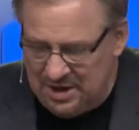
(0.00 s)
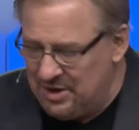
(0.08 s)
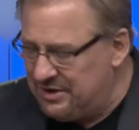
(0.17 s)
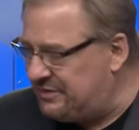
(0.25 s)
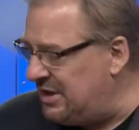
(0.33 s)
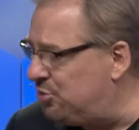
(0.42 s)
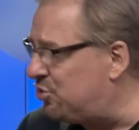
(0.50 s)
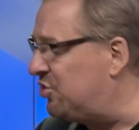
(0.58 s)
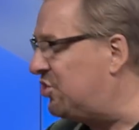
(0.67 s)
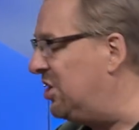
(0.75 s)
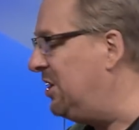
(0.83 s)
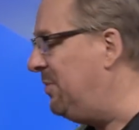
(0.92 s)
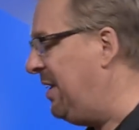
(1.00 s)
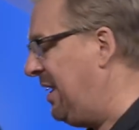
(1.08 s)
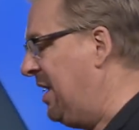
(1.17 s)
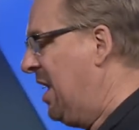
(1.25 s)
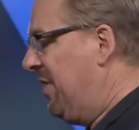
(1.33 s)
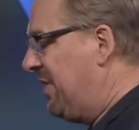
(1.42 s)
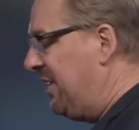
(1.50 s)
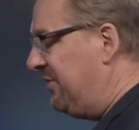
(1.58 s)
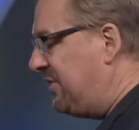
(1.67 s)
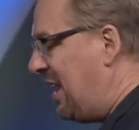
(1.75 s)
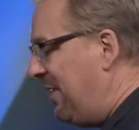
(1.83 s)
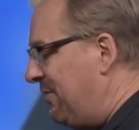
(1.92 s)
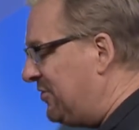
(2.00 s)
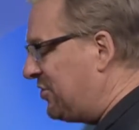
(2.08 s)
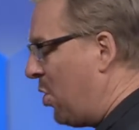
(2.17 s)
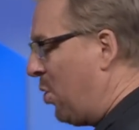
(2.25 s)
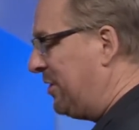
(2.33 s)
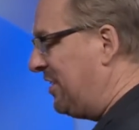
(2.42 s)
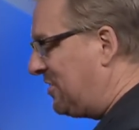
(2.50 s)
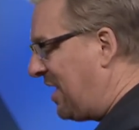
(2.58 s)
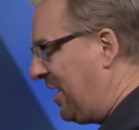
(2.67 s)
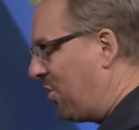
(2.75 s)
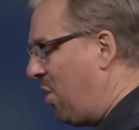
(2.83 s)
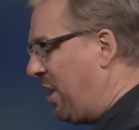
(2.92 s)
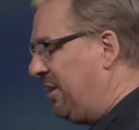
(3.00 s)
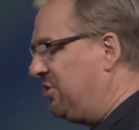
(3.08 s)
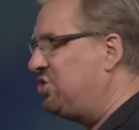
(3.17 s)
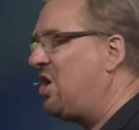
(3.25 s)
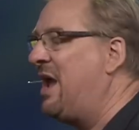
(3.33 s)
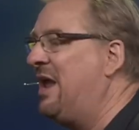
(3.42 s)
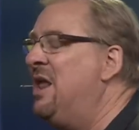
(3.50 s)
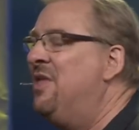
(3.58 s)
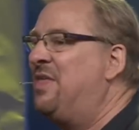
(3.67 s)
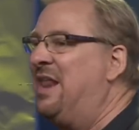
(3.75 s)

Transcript: Now, it is interesting to me that as David's going to take on a giant